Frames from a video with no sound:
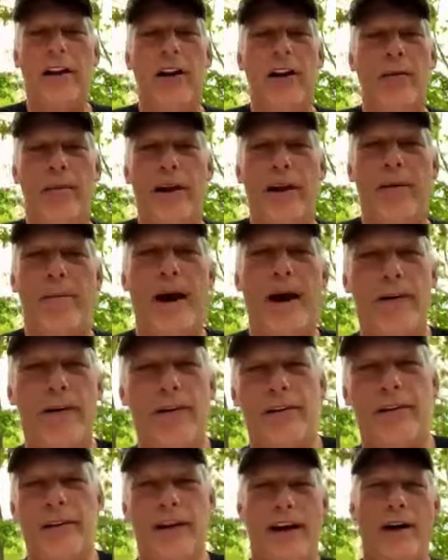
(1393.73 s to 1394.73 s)
little bit
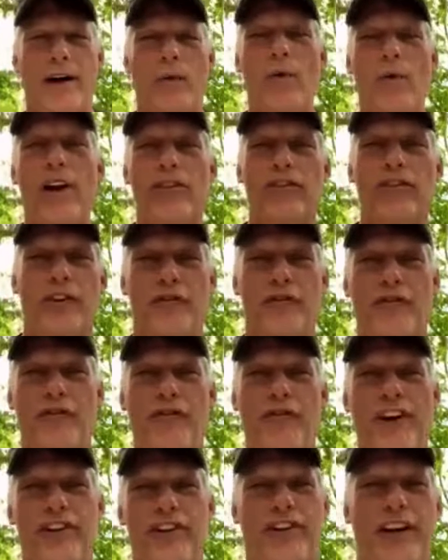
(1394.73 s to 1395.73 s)
about Western
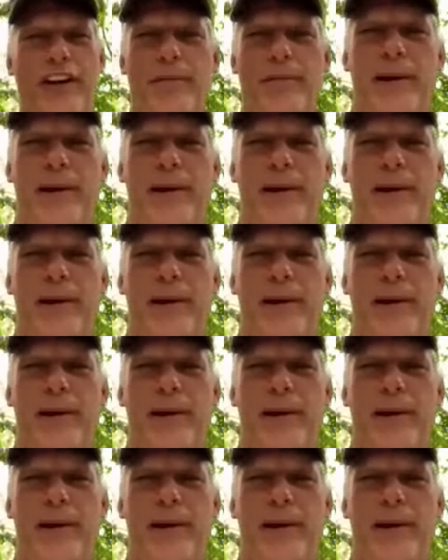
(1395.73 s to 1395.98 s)
fishing,